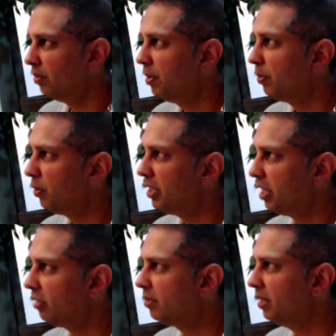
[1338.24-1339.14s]
when people
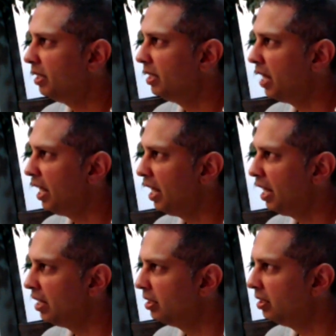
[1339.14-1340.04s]
reach out to me
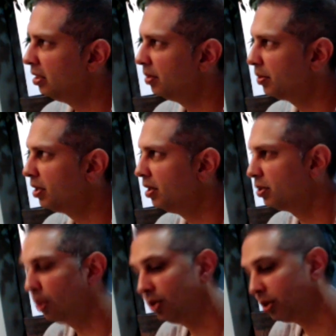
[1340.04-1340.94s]
and people call
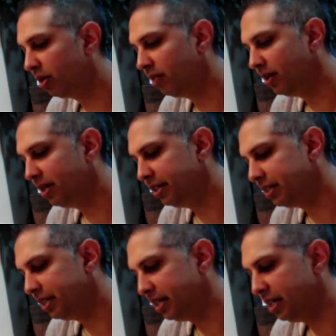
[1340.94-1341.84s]
it trolling or whatever it
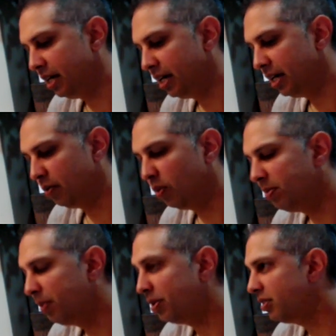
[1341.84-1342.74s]
is,
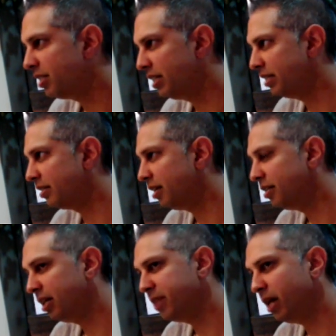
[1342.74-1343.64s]
what people don't see is a lot
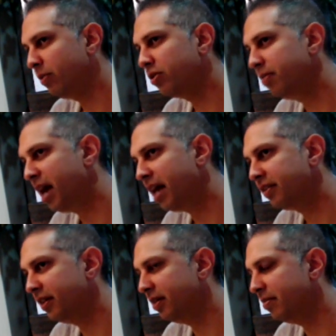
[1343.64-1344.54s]
of times I will go back
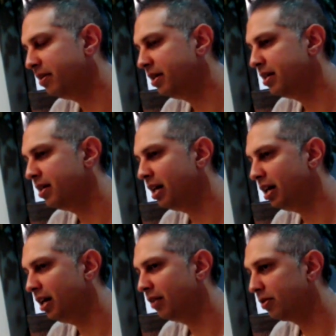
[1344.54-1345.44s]
to them
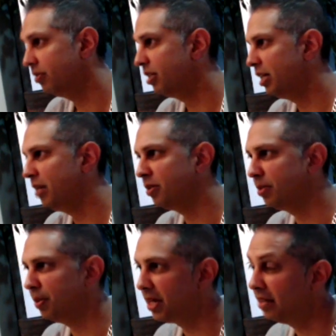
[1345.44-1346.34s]
through DM so
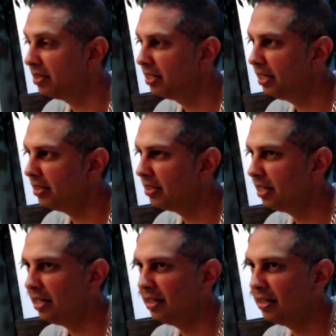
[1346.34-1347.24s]
people can't see
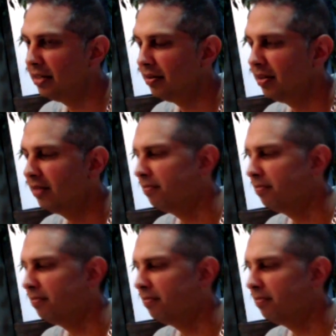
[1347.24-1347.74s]
it. And